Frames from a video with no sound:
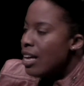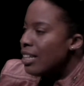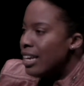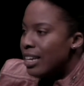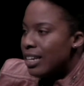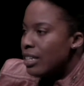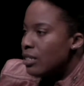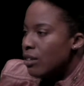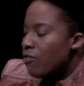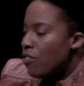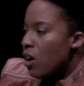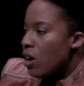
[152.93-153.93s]
then it's a
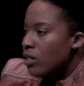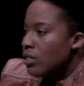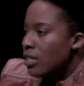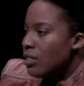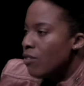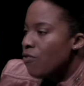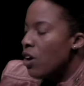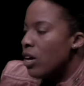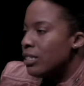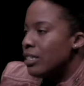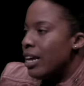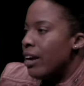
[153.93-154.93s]
false
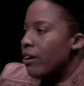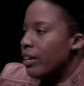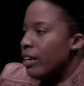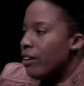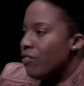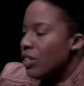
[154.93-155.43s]
narrative.